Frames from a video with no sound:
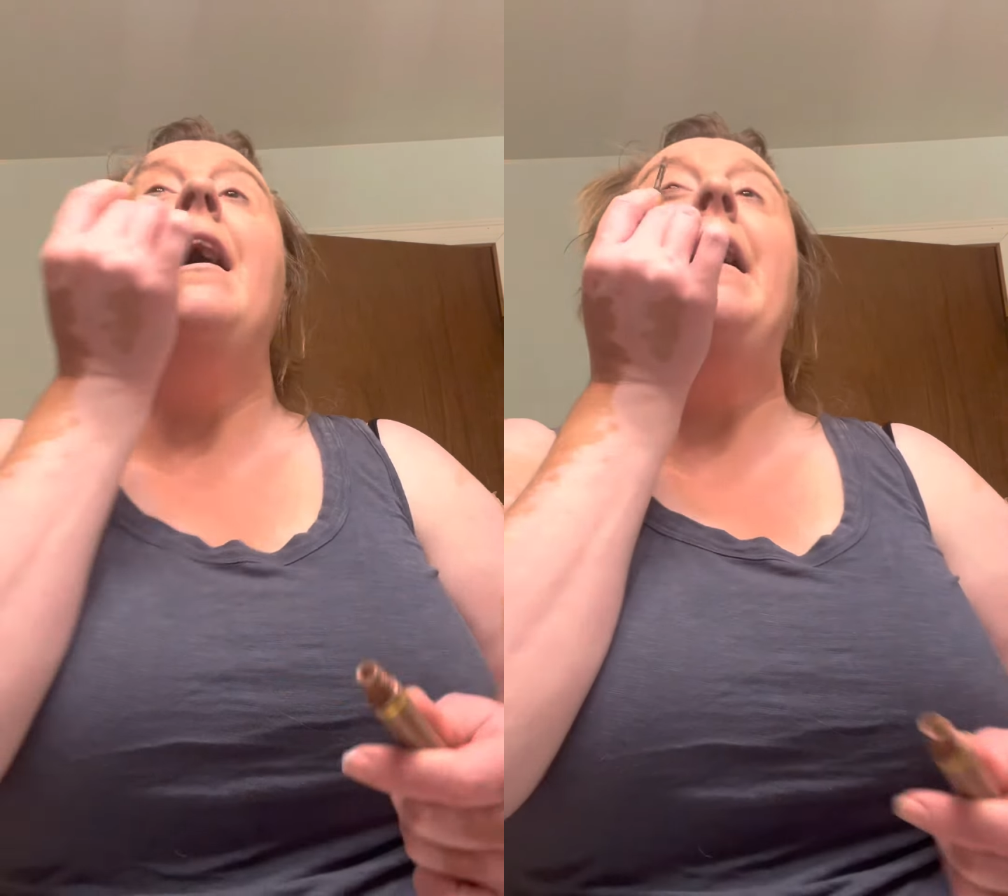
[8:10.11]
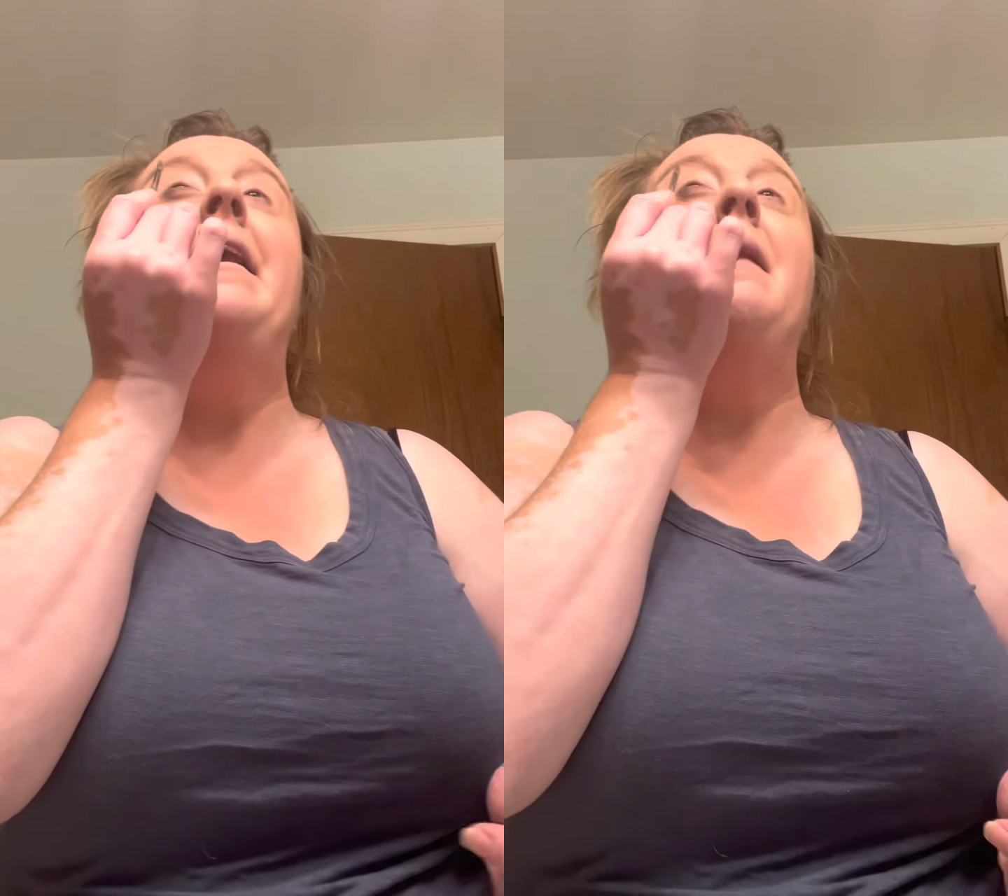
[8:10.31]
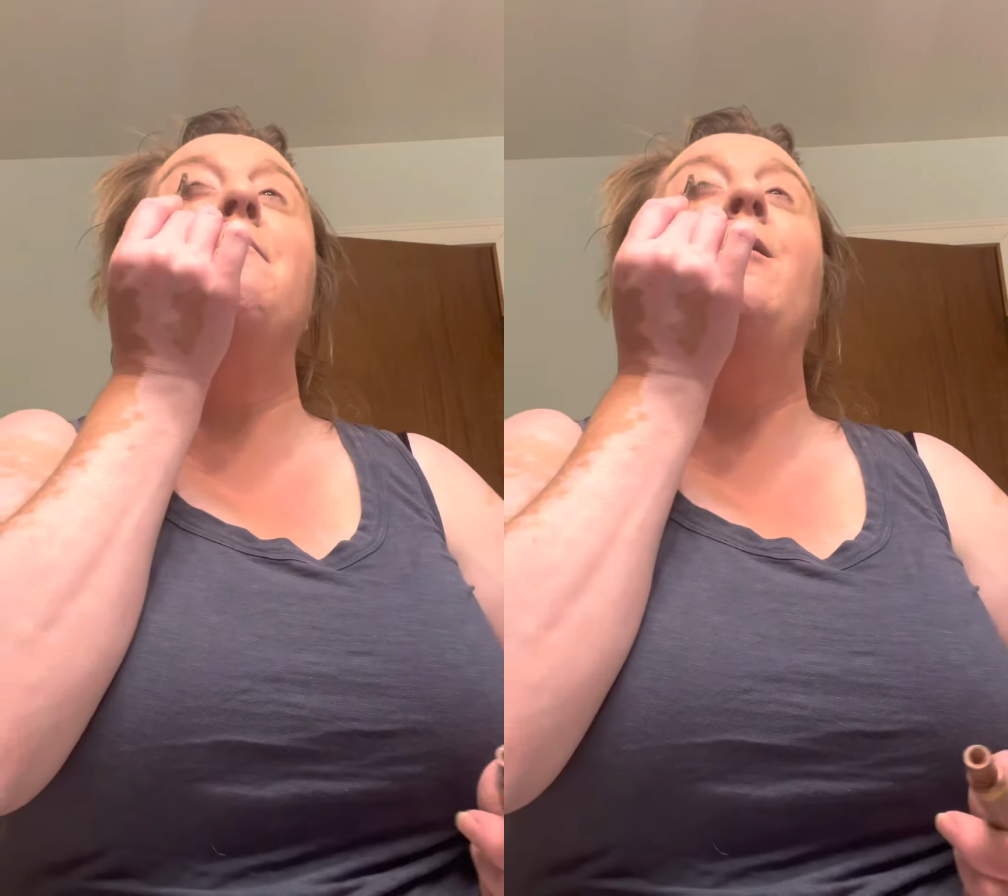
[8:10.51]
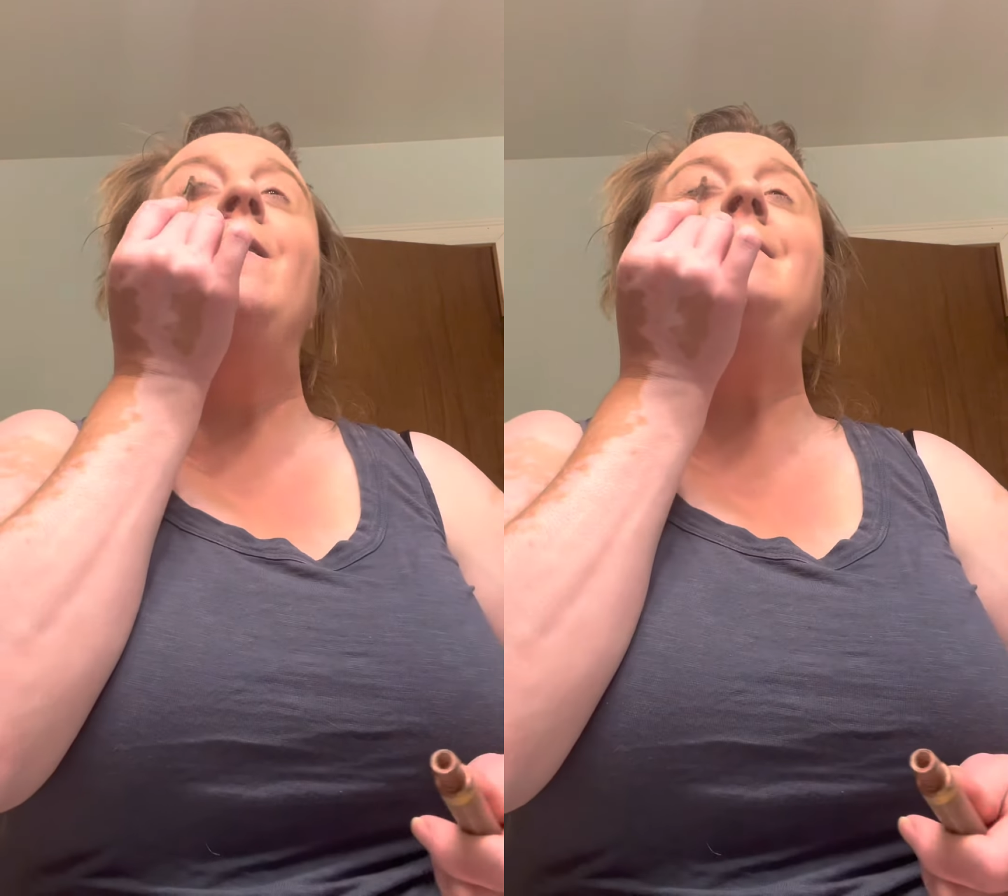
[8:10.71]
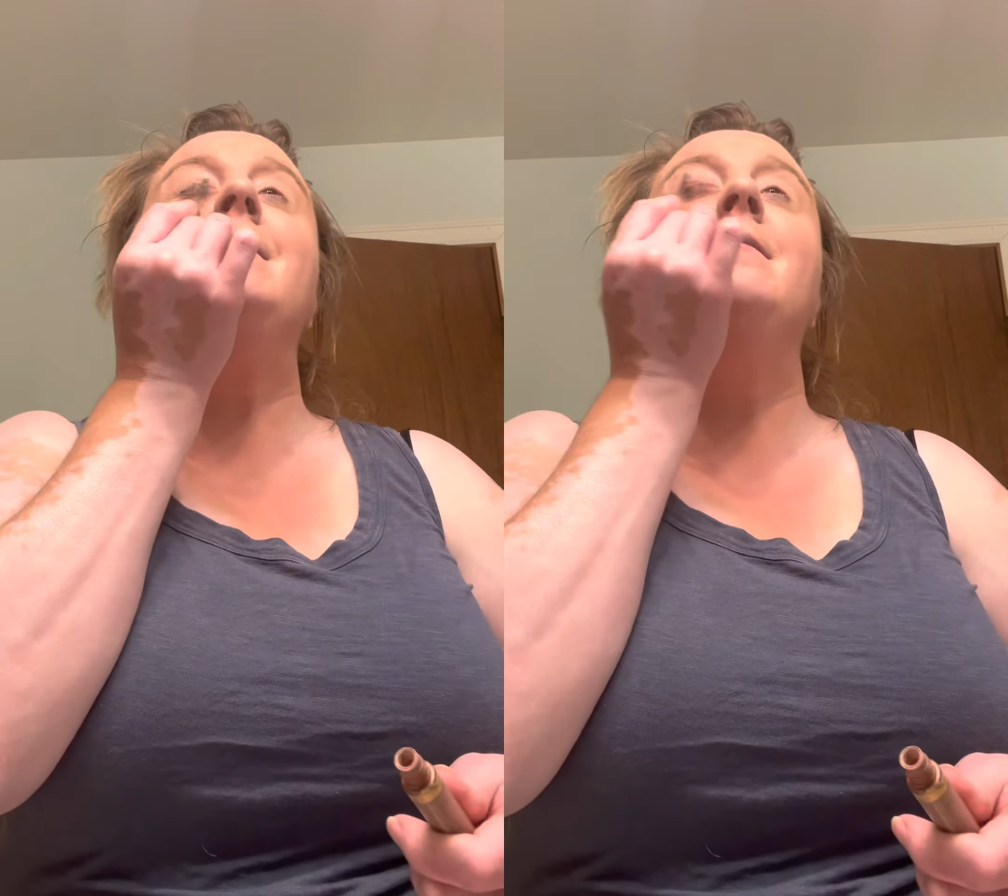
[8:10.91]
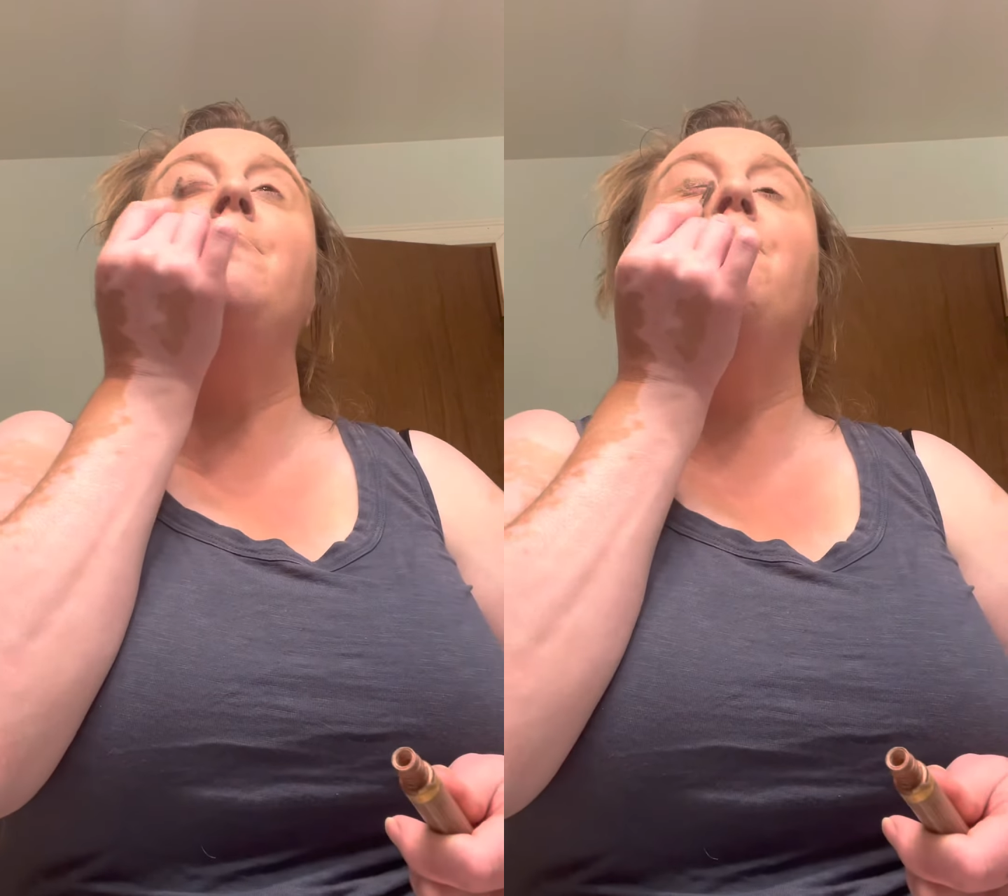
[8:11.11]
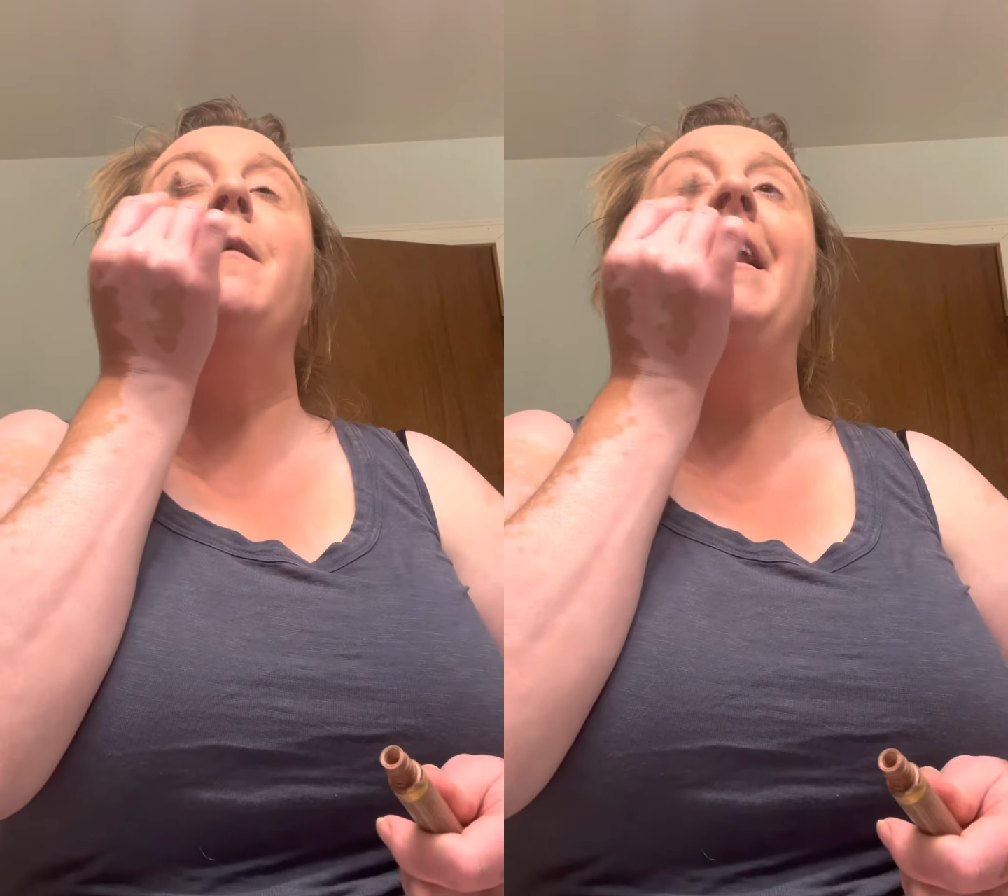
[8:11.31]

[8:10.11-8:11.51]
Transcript: And I'm going to put